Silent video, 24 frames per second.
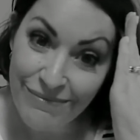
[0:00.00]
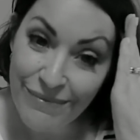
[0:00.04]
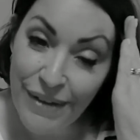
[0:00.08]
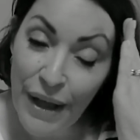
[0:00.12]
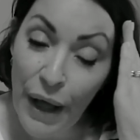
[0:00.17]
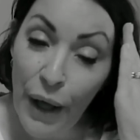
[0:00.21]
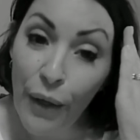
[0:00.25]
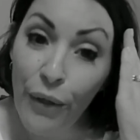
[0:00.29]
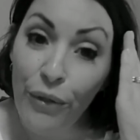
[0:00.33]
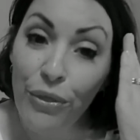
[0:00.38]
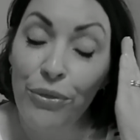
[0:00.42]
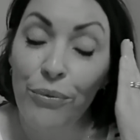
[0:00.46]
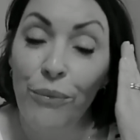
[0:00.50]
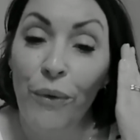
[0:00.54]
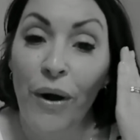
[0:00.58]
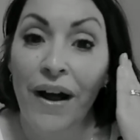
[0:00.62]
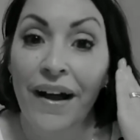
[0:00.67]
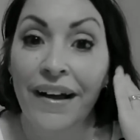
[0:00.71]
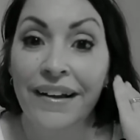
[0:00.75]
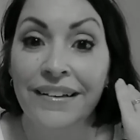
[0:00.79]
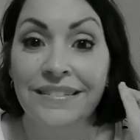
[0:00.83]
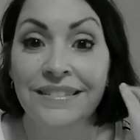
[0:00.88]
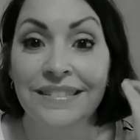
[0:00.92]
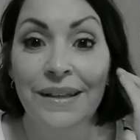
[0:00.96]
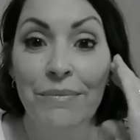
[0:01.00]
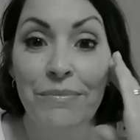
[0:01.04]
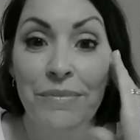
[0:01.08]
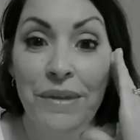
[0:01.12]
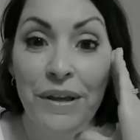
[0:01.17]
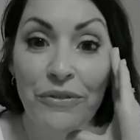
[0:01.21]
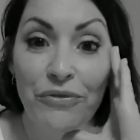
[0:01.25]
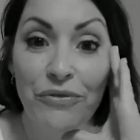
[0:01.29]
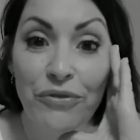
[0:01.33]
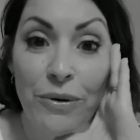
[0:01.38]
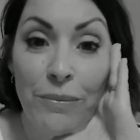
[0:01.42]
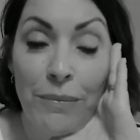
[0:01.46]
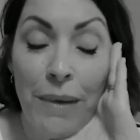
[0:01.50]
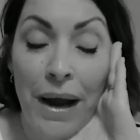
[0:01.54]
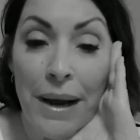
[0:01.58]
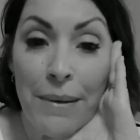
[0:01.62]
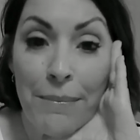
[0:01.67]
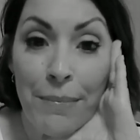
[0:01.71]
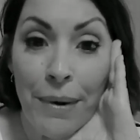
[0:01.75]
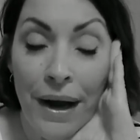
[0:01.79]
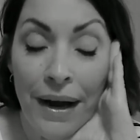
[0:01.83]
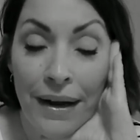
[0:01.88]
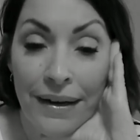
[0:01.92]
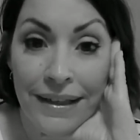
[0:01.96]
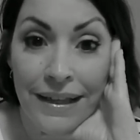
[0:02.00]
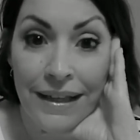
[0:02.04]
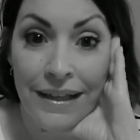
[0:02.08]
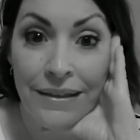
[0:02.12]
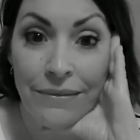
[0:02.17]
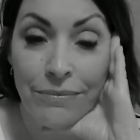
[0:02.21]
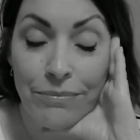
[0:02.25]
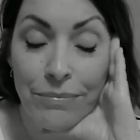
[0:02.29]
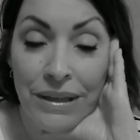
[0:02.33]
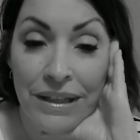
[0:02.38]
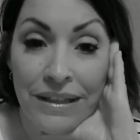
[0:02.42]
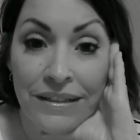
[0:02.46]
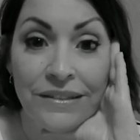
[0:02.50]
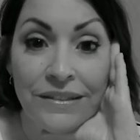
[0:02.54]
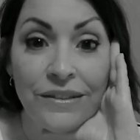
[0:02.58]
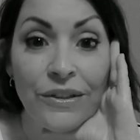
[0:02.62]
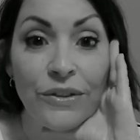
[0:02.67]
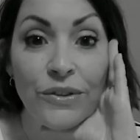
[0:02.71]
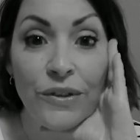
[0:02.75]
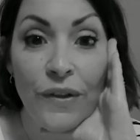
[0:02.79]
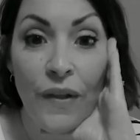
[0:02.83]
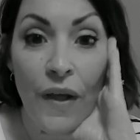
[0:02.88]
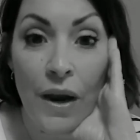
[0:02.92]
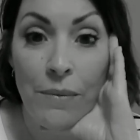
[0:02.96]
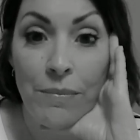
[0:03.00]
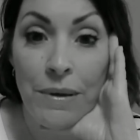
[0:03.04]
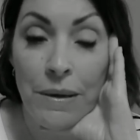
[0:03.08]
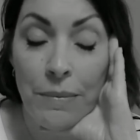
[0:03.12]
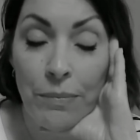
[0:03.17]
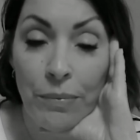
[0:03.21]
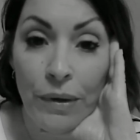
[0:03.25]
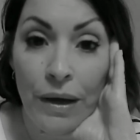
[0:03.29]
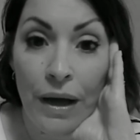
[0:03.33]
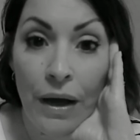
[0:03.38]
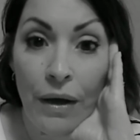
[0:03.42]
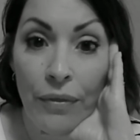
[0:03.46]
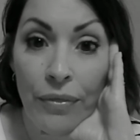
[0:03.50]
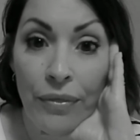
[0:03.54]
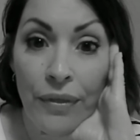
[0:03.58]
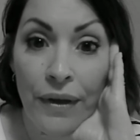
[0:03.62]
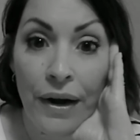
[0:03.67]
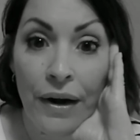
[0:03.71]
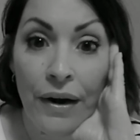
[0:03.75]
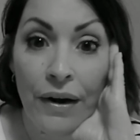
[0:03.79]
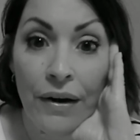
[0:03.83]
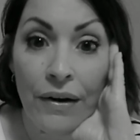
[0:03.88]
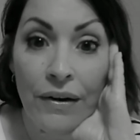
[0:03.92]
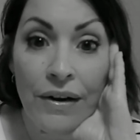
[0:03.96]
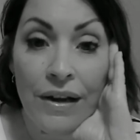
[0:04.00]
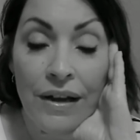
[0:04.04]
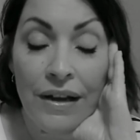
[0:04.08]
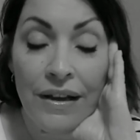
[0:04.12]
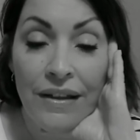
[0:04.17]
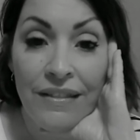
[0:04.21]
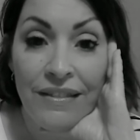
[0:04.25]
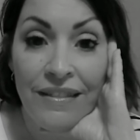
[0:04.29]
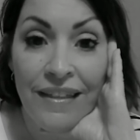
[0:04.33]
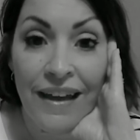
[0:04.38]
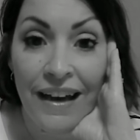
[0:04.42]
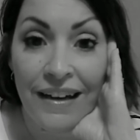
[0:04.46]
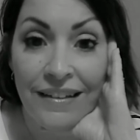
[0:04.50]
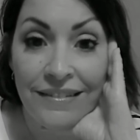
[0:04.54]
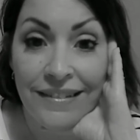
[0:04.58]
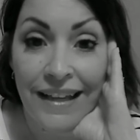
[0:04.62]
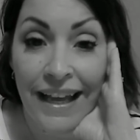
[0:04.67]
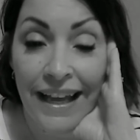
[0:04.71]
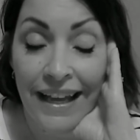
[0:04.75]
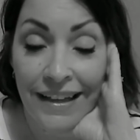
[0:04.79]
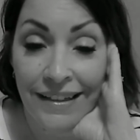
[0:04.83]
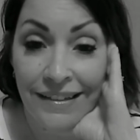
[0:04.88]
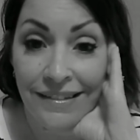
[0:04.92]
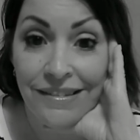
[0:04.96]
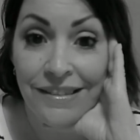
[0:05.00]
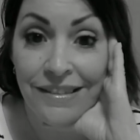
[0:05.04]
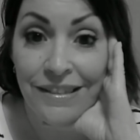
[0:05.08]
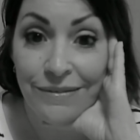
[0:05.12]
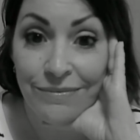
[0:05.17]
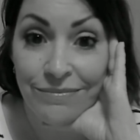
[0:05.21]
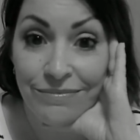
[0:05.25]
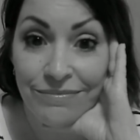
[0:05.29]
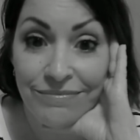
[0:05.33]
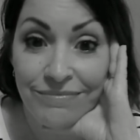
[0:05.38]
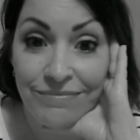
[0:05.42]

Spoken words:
health-wise, something for my body, because there's a lot of people out there that can't.